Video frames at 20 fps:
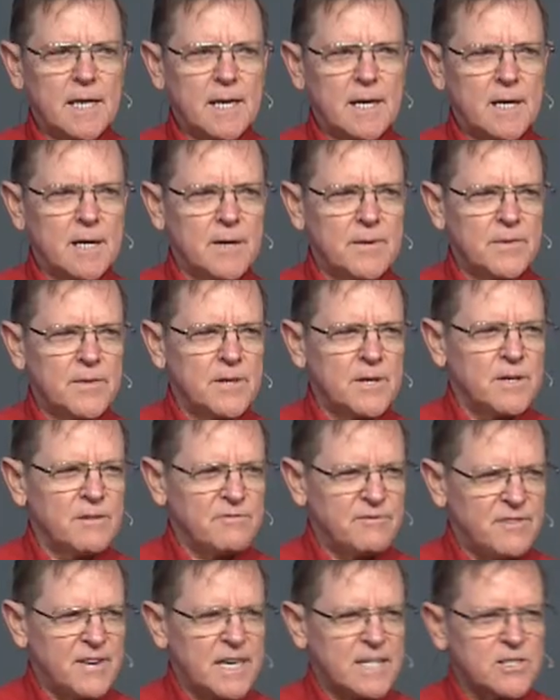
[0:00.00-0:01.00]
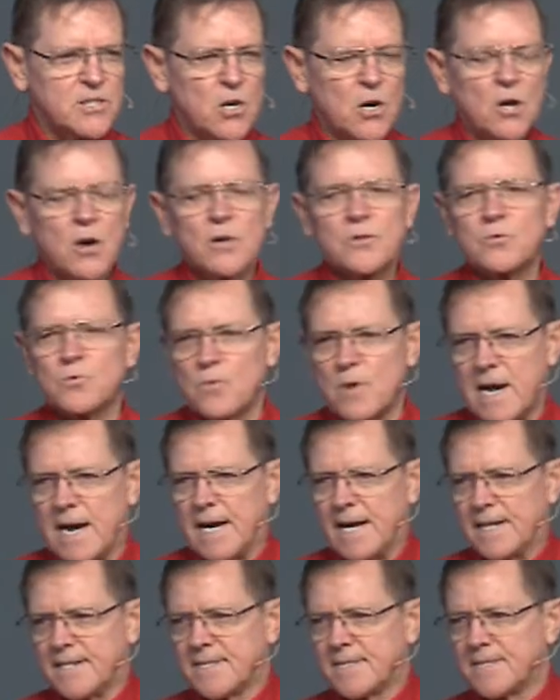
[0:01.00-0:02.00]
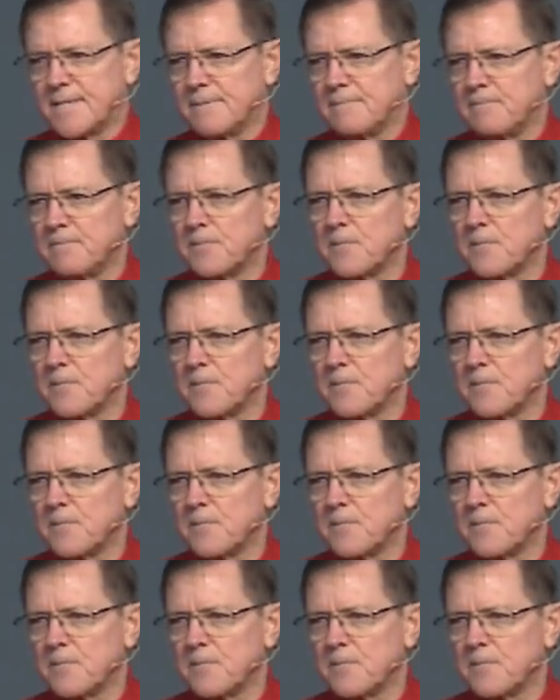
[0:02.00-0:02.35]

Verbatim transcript: uh, the effect on rats.